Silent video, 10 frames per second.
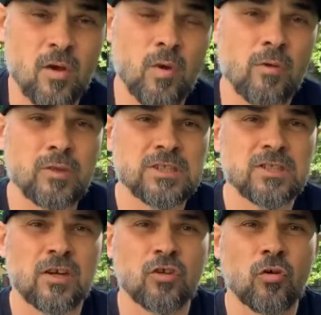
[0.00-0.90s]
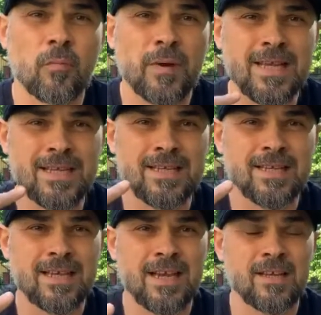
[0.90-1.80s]
When we start
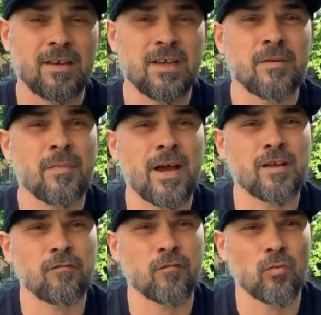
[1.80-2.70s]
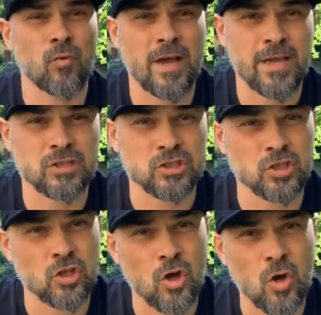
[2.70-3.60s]
completing that in mindful way,
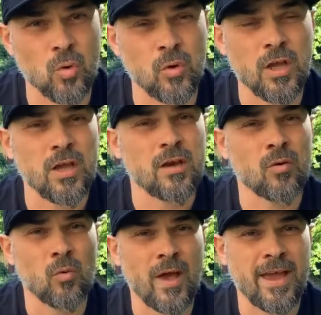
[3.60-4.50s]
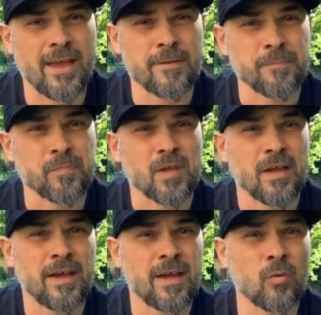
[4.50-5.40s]
slow way,
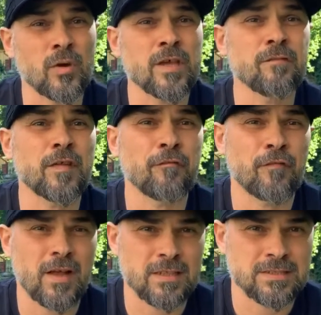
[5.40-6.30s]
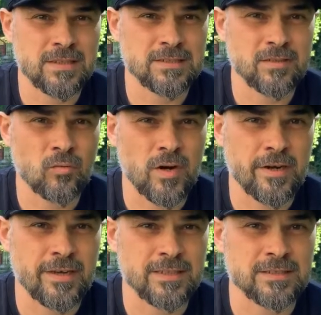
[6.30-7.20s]
with the felt sense
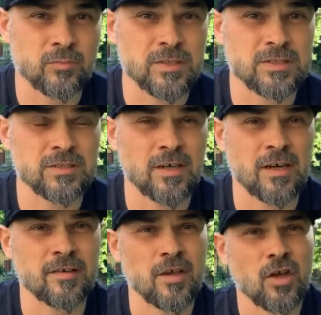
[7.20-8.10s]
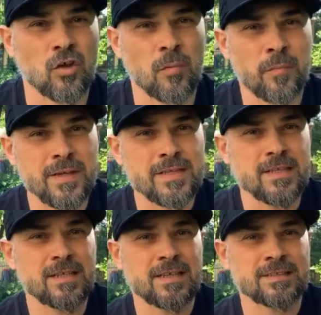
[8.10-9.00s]
awareness, we start
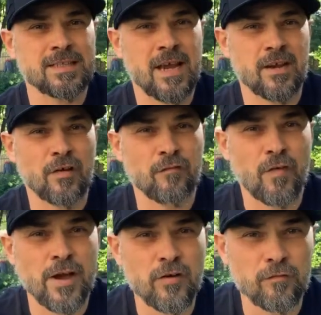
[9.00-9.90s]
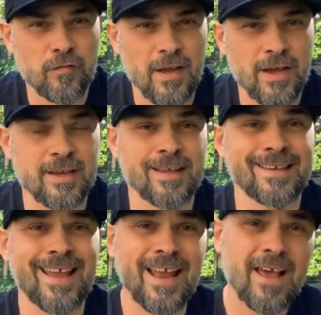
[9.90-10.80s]
completing that cycle, fight or flight,
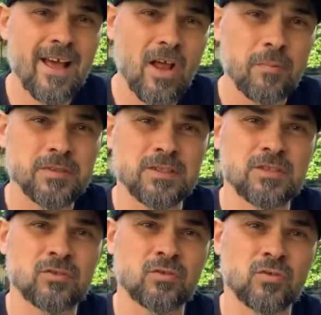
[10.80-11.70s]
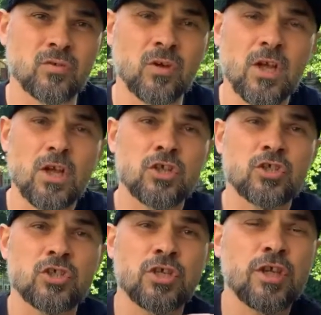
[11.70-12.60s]
and that helps us to
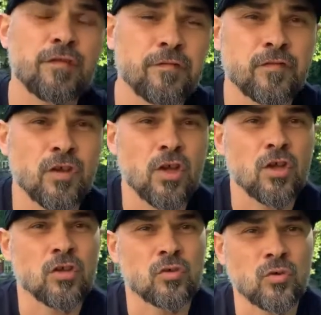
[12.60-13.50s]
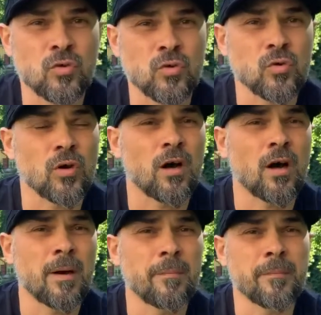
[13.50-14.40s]
shift to
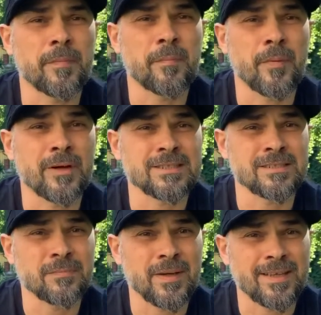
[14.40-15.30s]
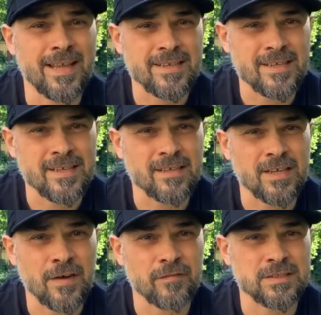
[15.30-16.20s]
parasympathetic
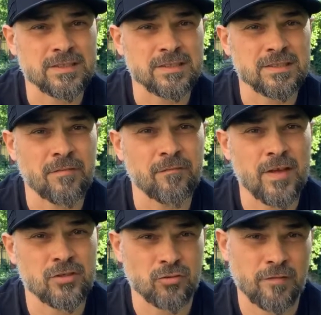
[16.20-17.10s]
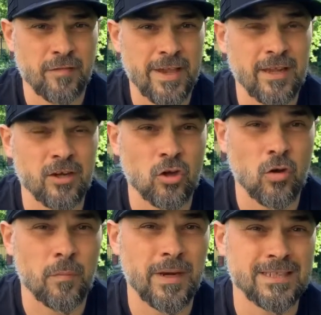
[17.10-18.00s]
nervous system, ventral vagal
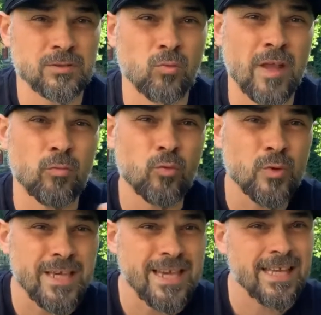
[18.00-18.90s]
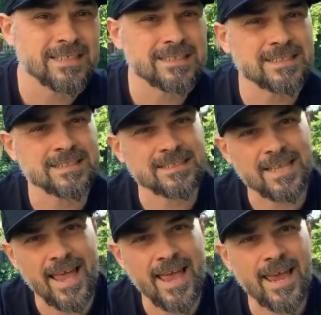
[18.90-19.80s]
complex, when we can
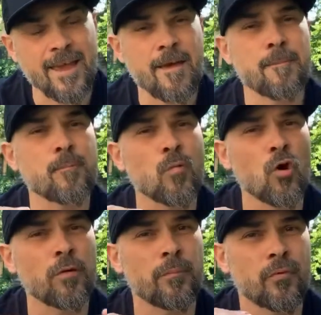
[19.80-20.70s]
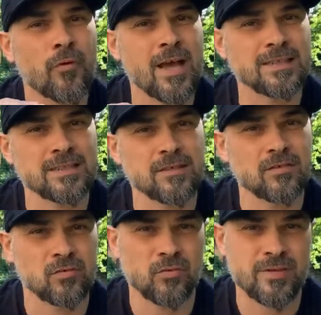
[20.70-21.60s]
stay more
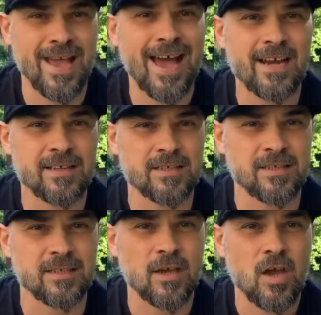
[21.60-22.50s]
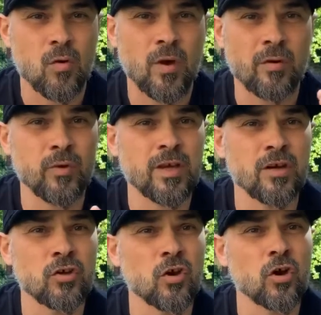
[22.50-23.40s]
present to reality, when we are
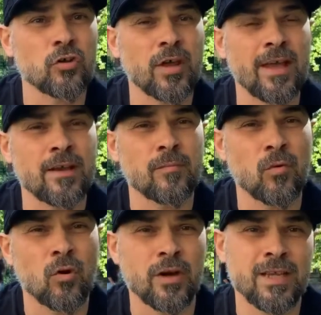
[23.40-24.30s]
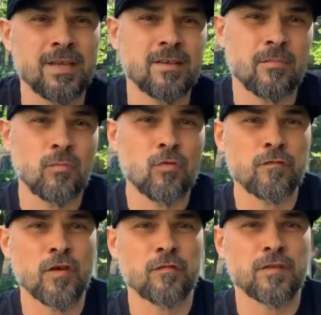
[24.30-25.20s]
not anymore in the
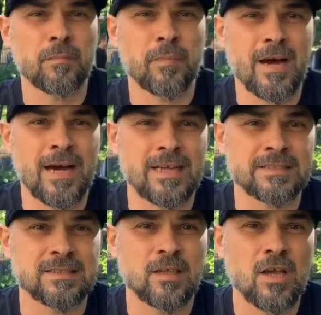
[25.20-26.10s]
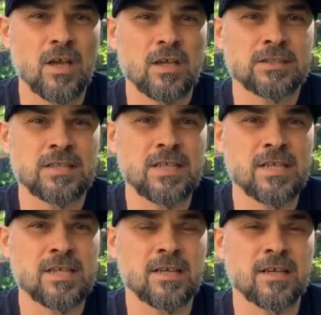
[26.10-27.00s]
movie of the past,
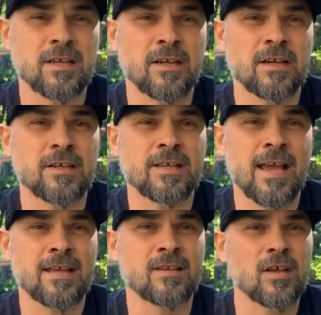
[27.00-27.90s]
seeing that